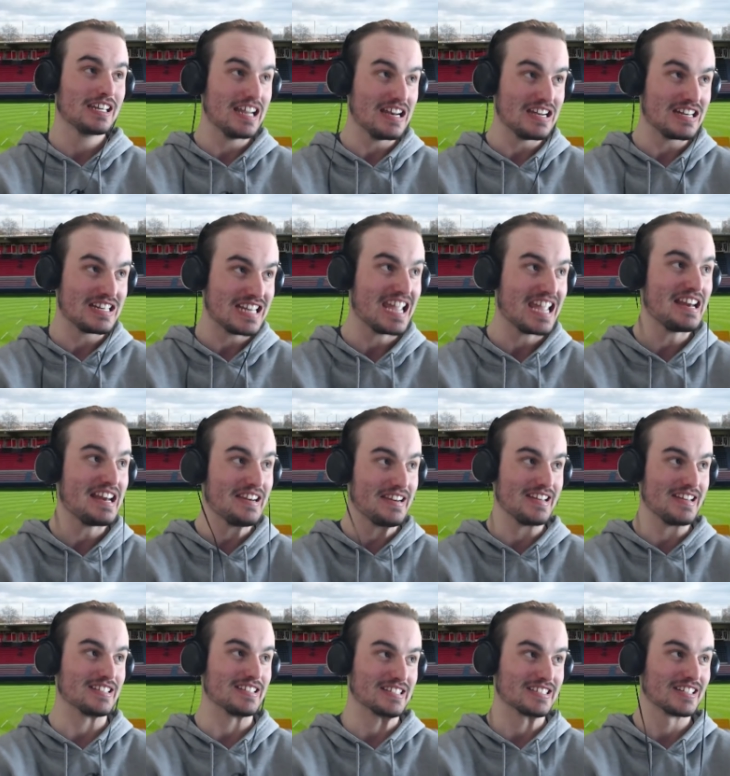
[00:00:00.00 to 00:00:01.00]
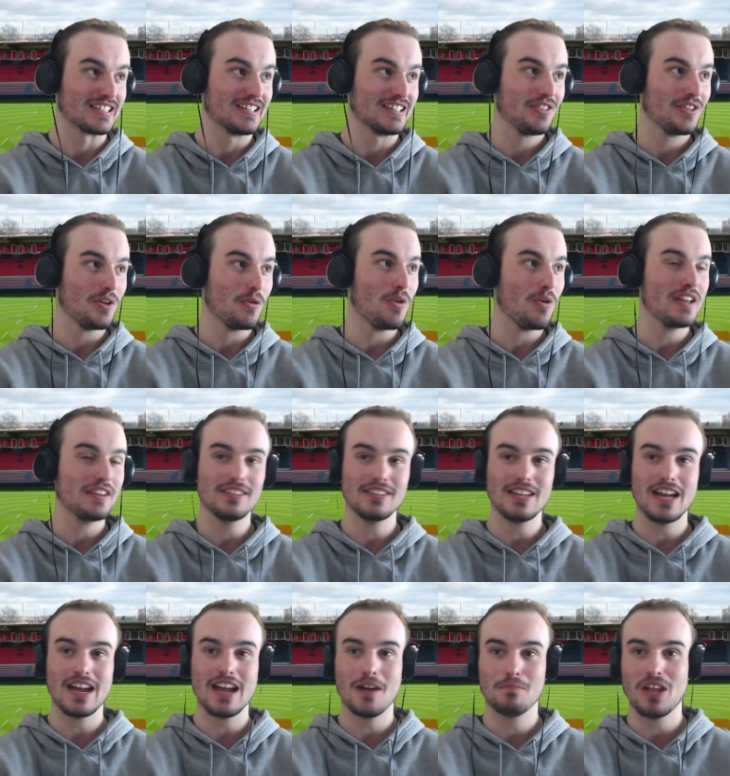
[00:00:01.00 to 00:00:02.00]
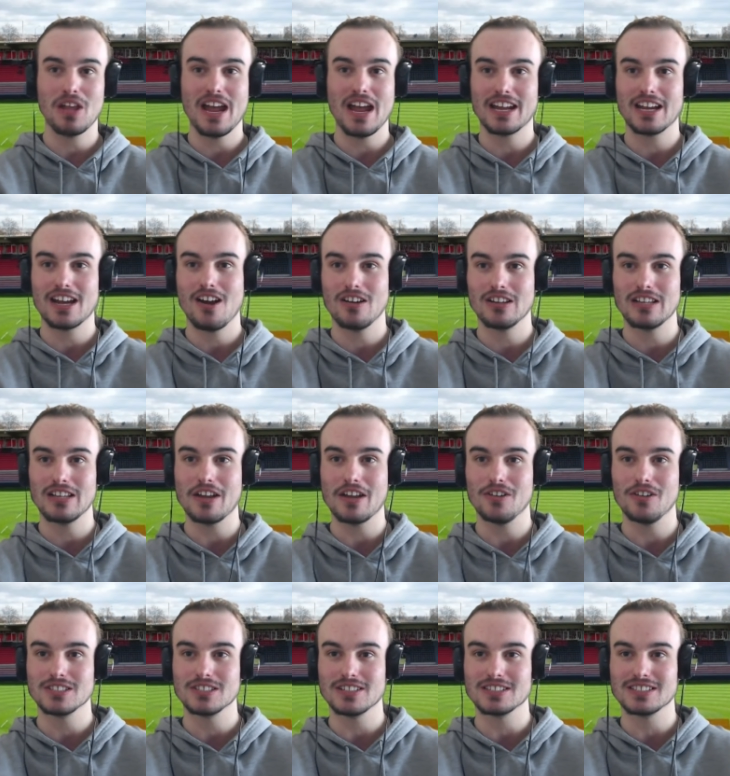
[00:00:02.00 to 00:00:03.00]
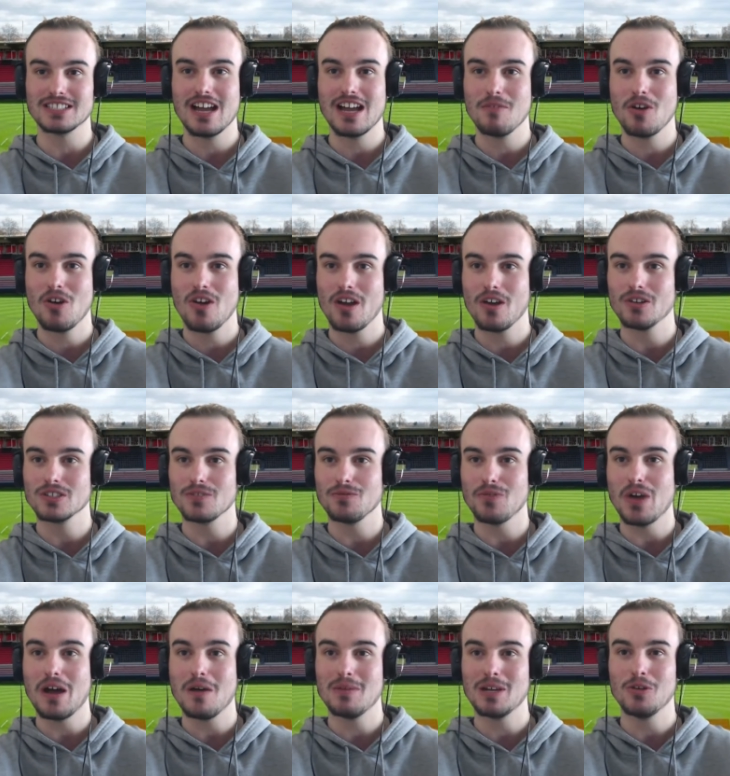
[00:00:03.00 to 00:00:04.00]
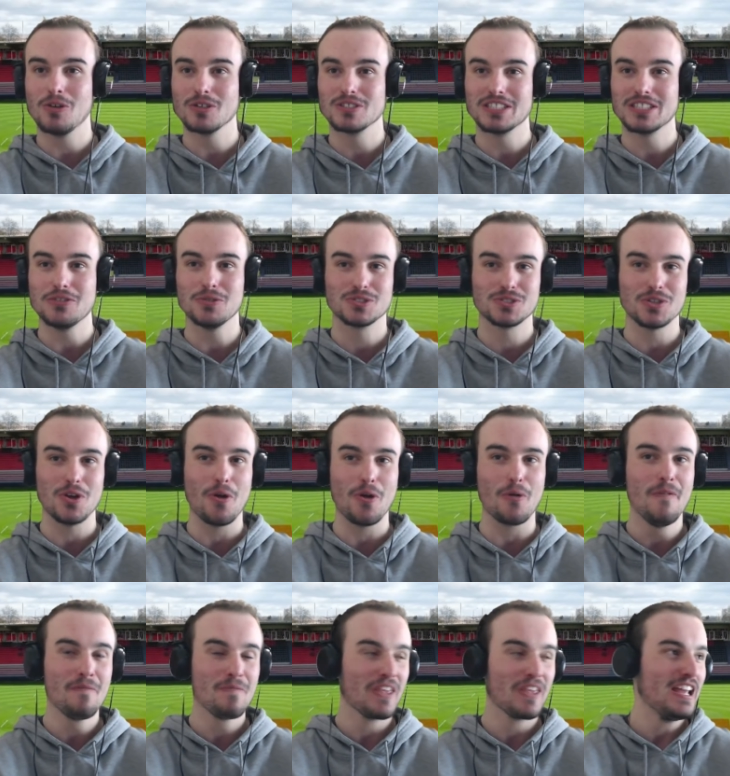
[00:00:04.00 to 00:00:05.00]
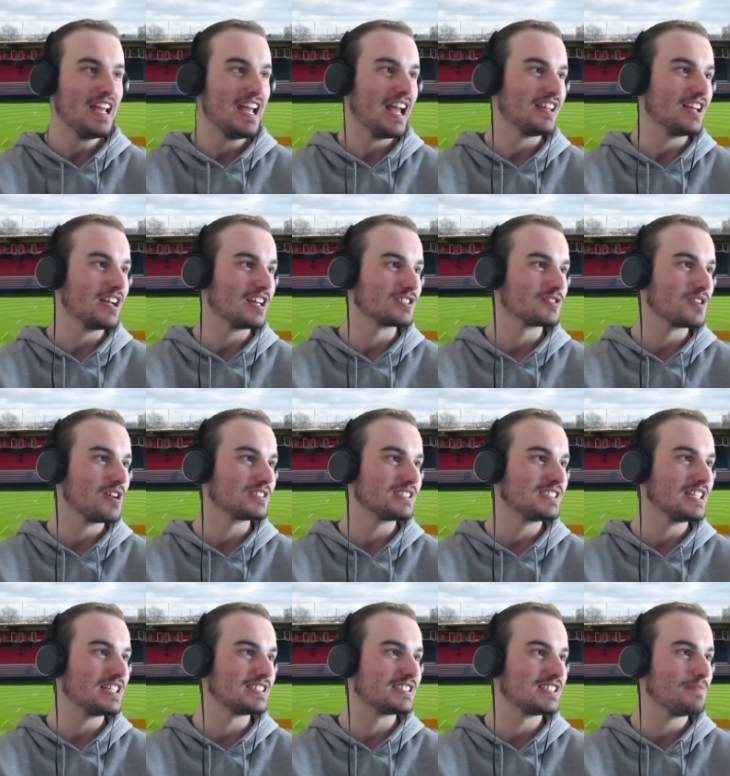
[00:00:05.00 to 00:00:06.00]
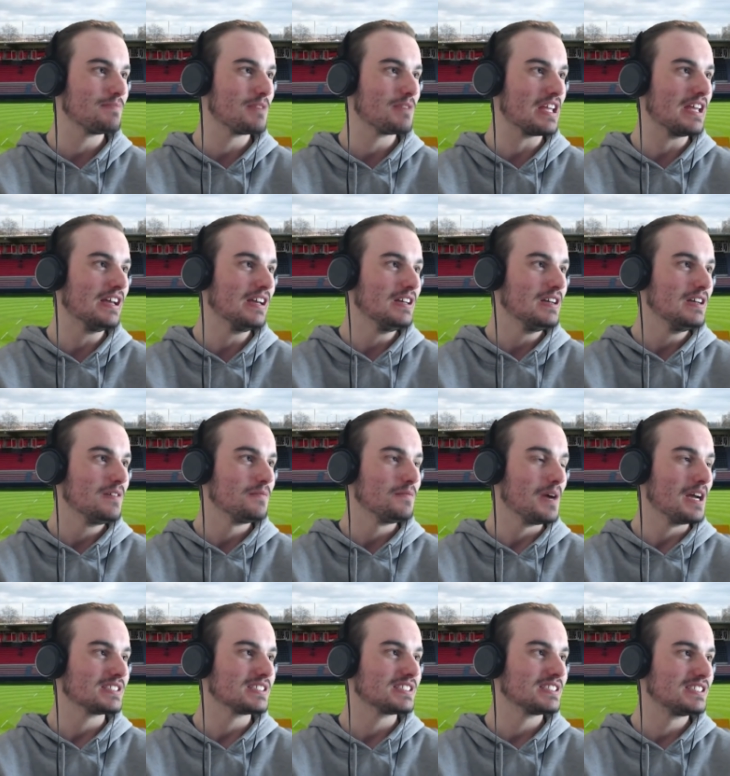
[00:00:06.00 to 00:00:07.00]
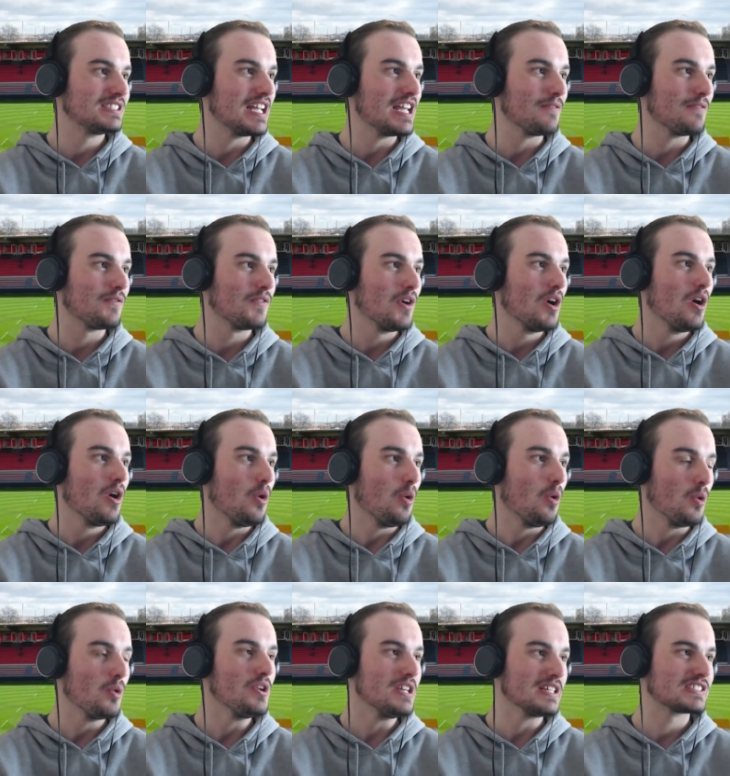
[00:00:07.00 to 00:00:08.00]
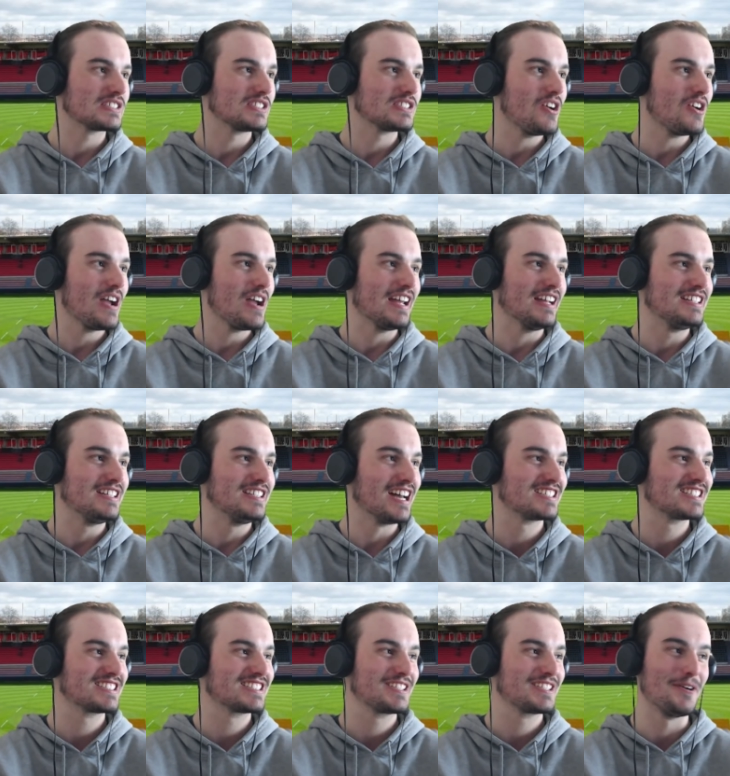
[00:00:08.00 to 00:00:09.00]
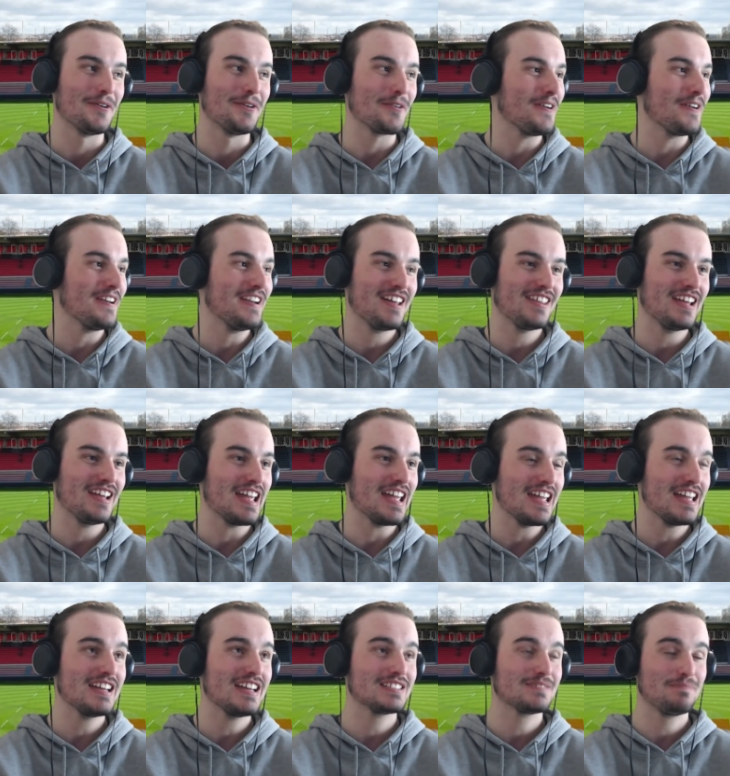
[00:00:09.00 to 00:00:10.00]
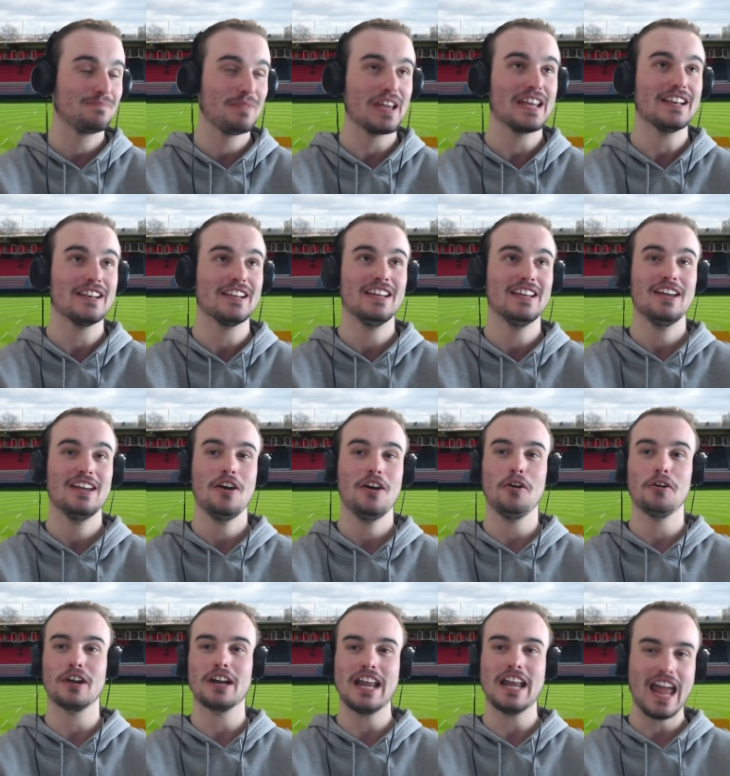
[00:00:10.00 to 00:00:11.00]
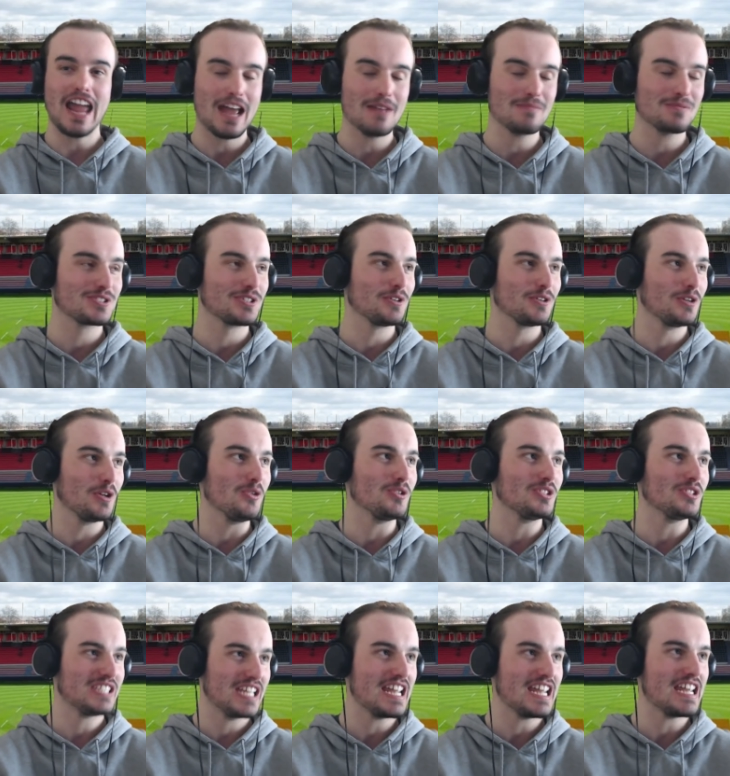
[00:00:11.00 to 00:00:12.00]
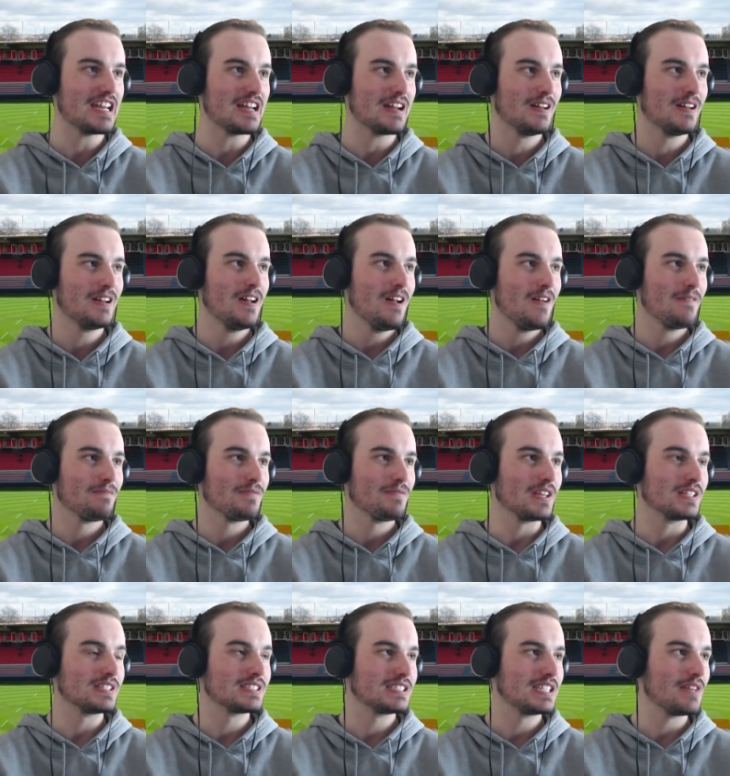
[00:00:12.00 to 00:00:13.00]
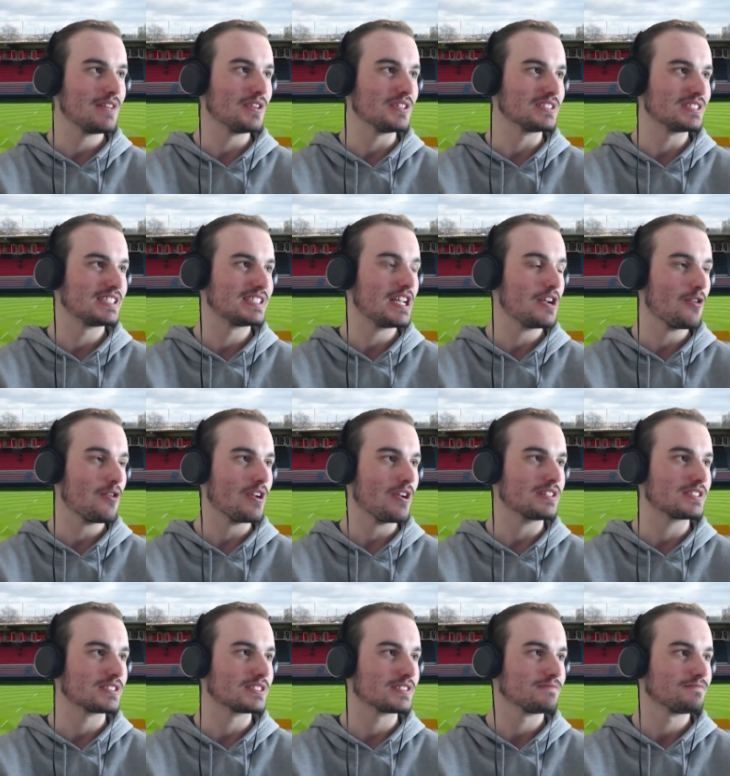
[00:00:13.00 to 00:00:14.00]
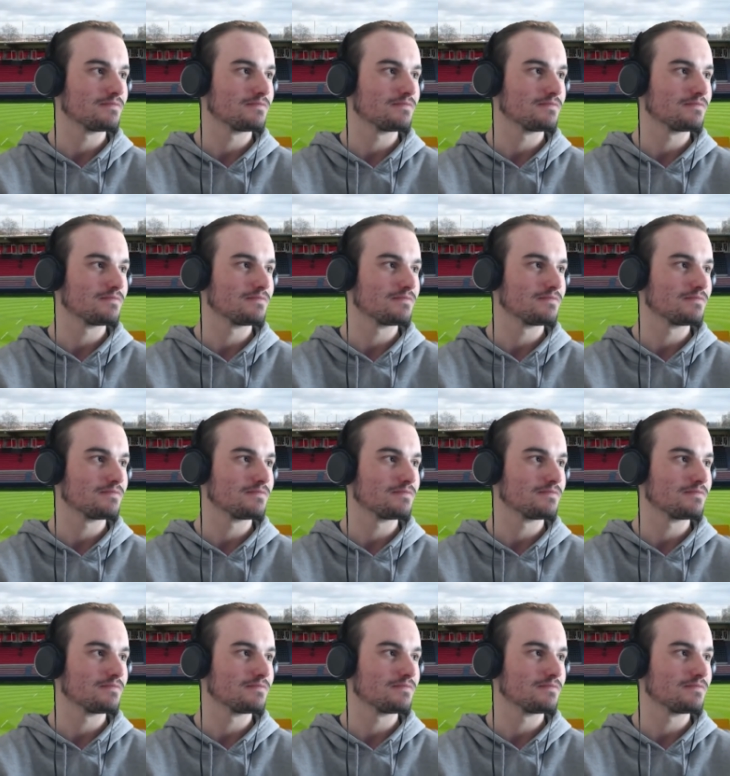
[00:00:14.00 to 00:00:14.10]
contenders, the way that they are playing currently, and also Samoa and also Whaamalosi also. And there's says Simi, but Steve Onesai to score another. He has been on an absolute tear this 7 series.